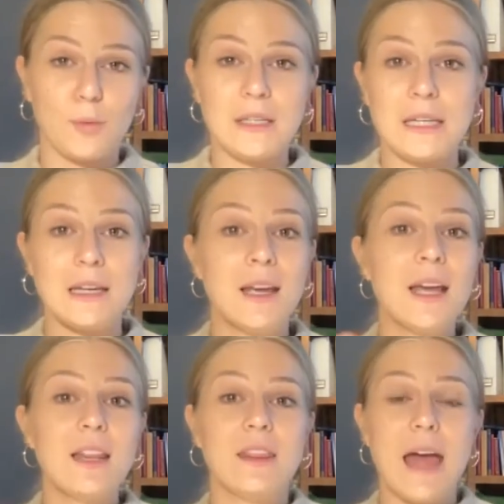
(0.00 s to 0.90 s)
We need
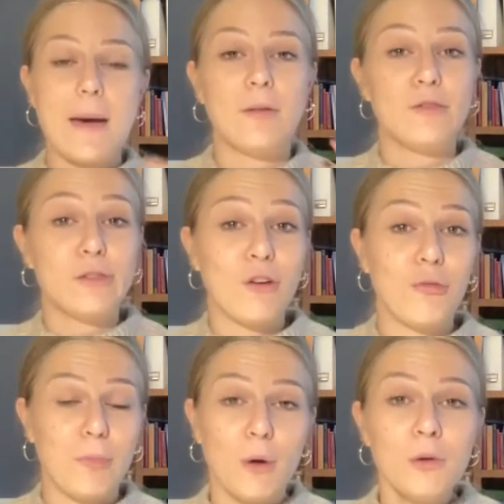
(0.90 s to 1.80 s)
the ebb and flow
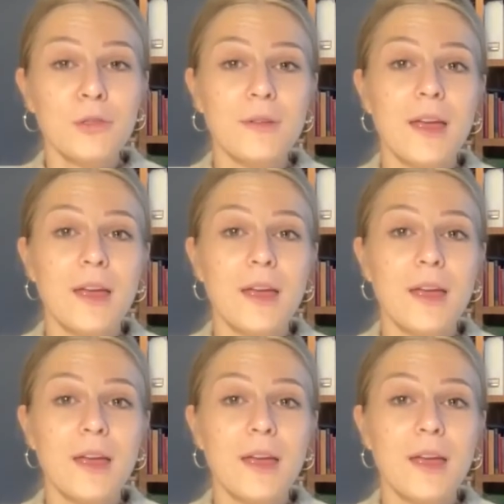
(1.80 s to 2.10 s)
of both.